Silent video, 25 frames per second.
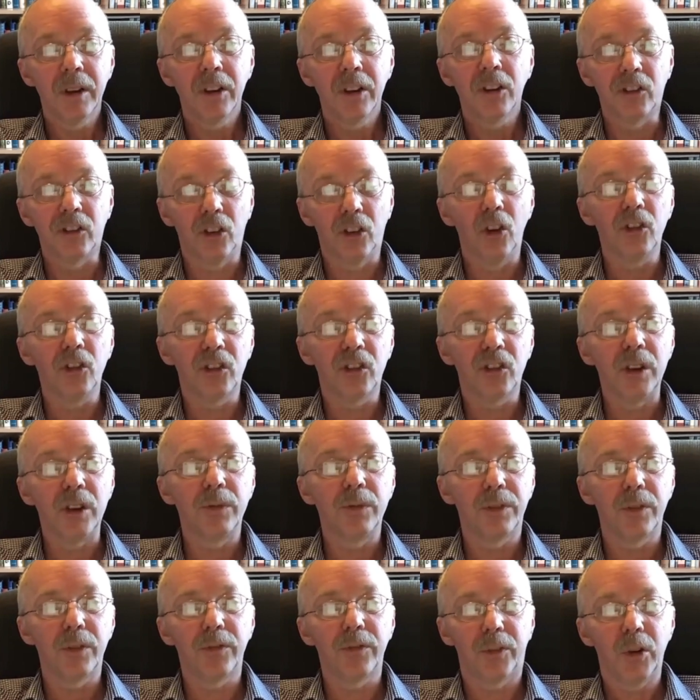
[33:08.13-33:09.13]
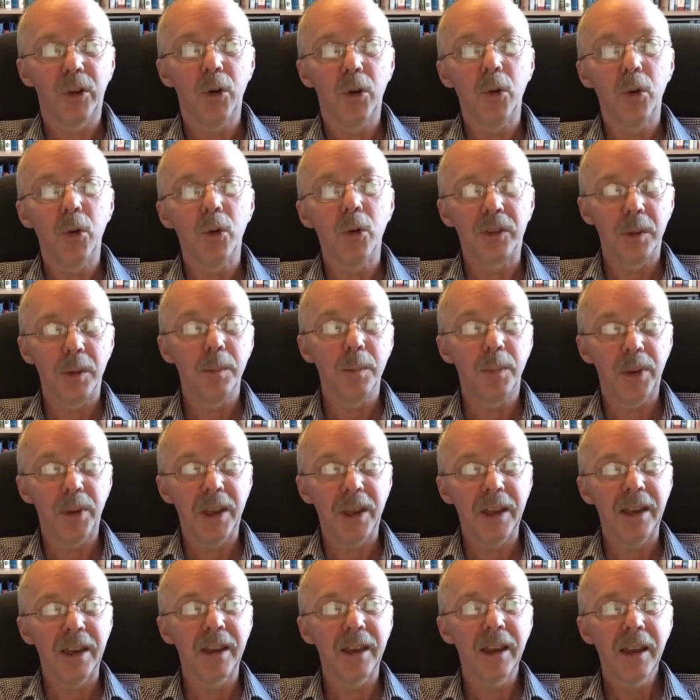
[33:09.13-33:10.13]
searching for food than
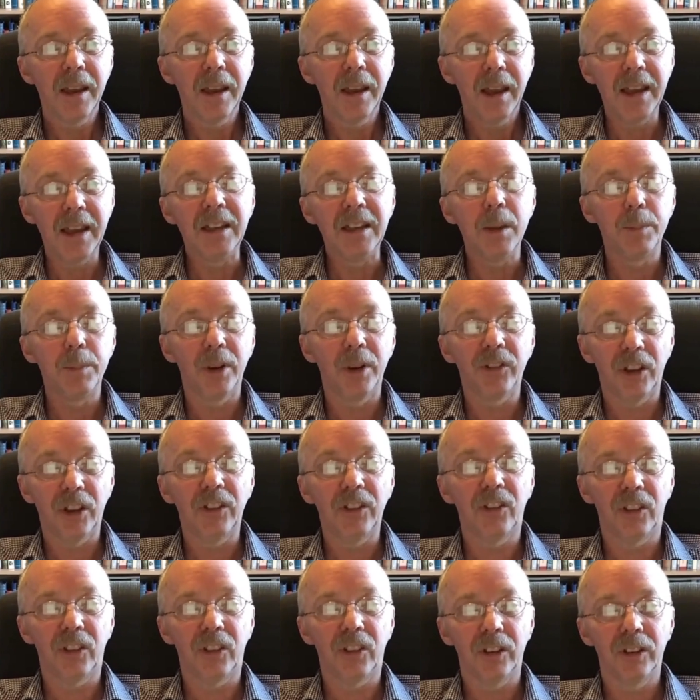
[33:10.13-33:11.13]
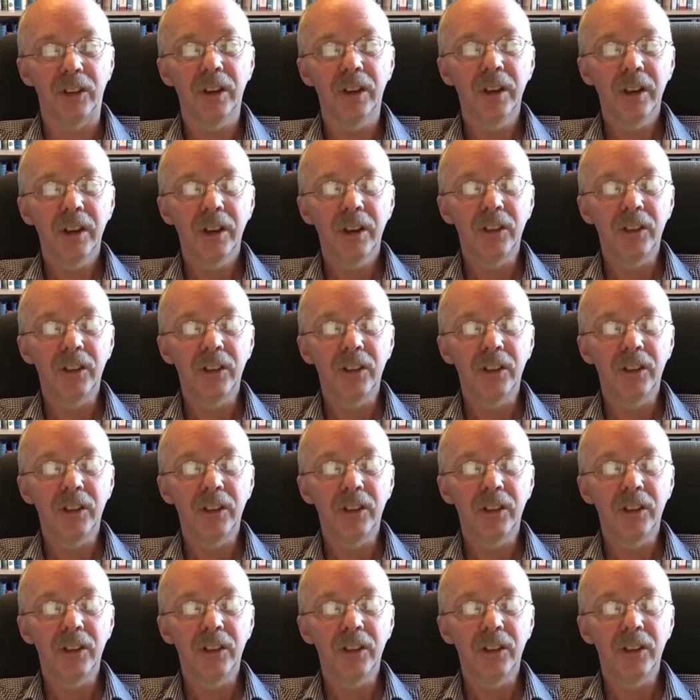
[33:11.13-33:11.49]
being in a position